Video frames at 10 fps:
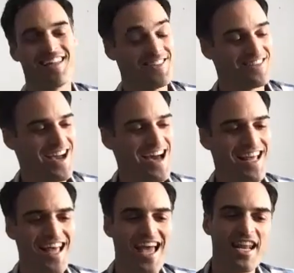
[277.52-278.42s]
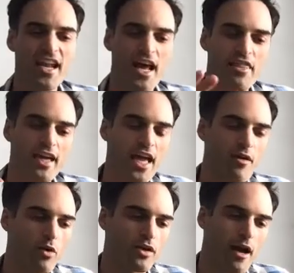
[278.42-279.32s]
You got it. And I think
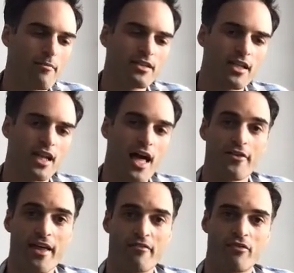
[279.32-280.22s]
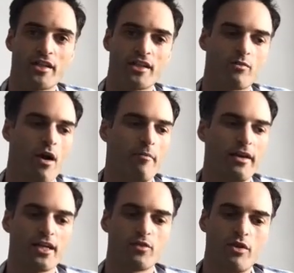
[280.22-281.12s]
Anyword comes in a lot on that front as well,
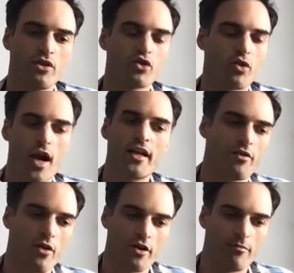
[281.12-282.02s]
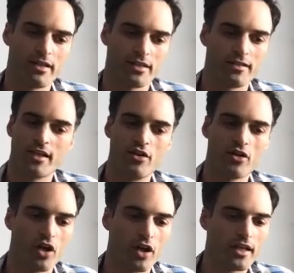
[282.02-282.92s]
because when you're trying to grow your business and you're
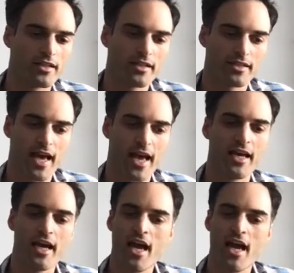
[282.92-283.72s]
looking to say,